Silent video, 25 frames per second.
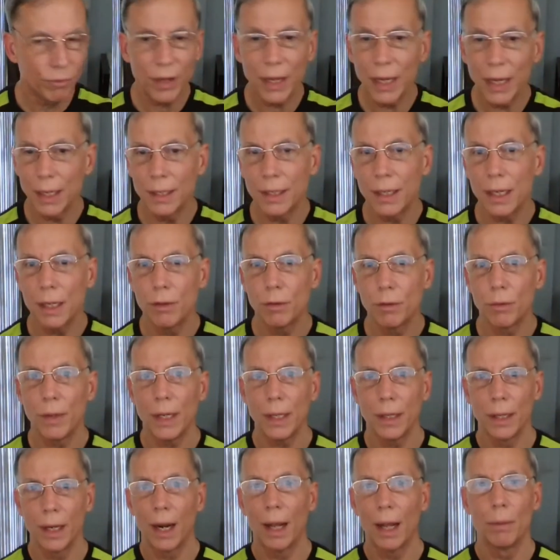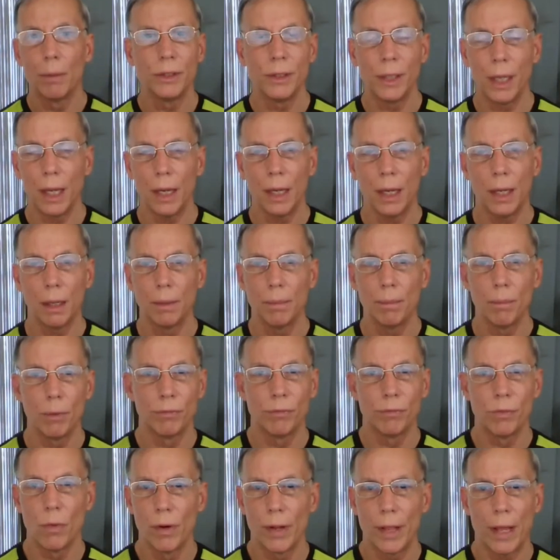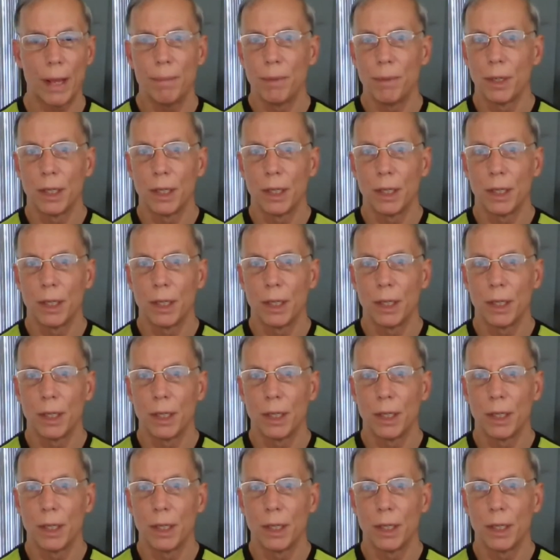vegan D3 that I was taking before that,